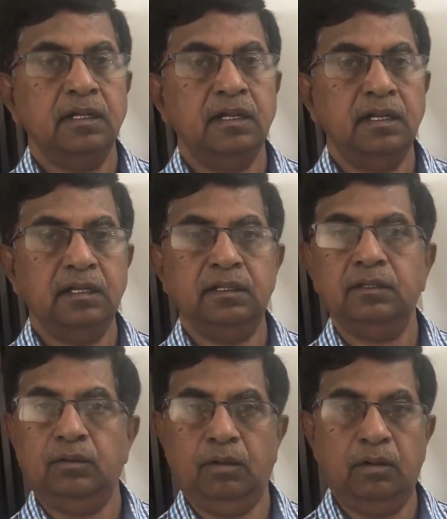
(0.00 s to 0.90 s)

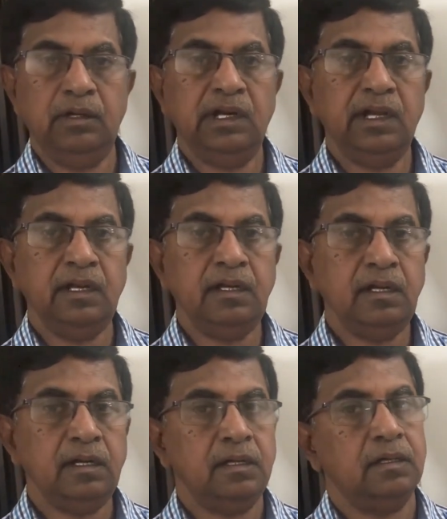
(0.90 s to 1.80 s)

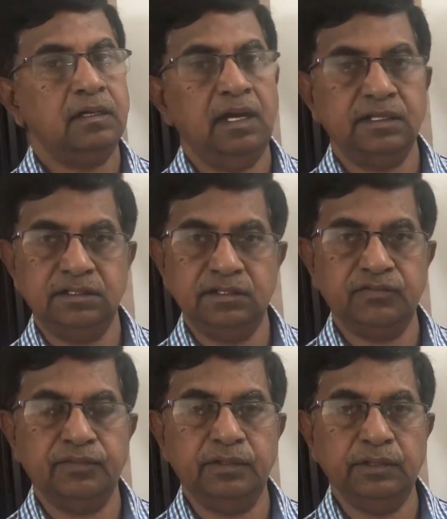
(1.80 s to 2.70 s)
online
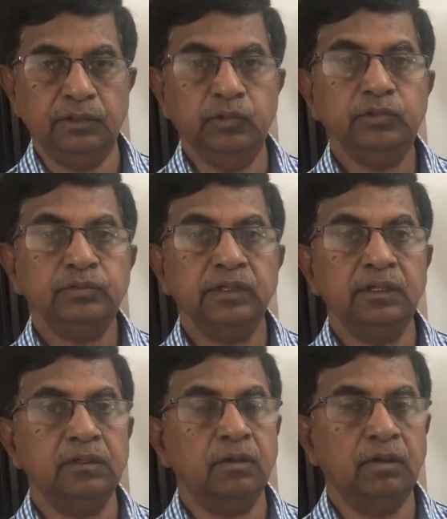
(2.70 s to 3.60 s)
classes for you
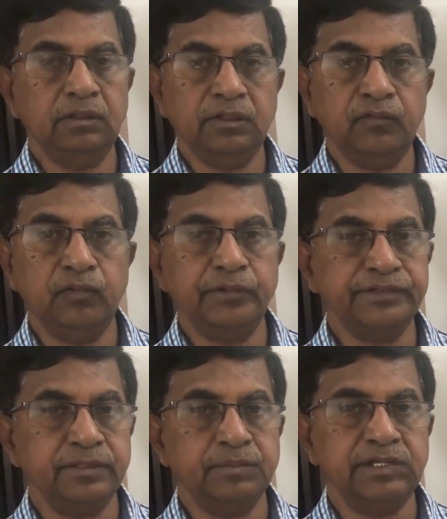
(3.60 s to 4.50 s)
in all the 4
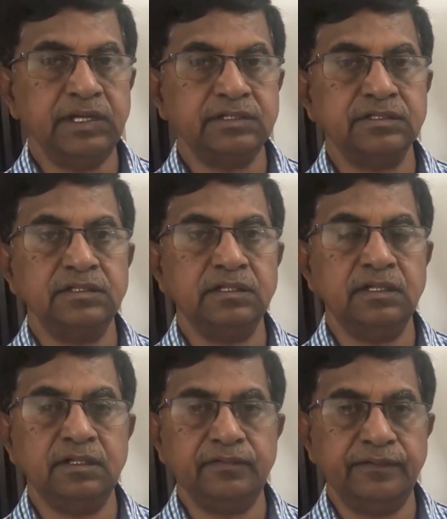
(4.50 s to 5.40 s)
subjects,
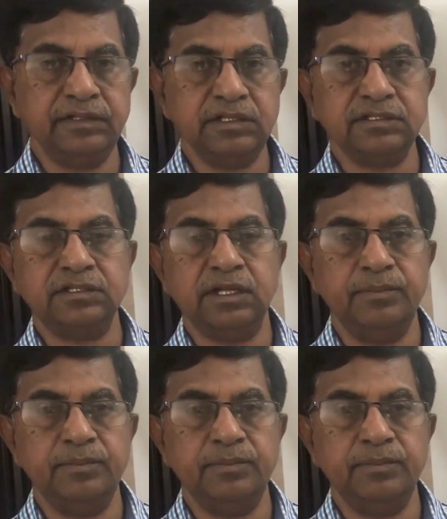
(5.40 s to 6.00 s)
that is physics,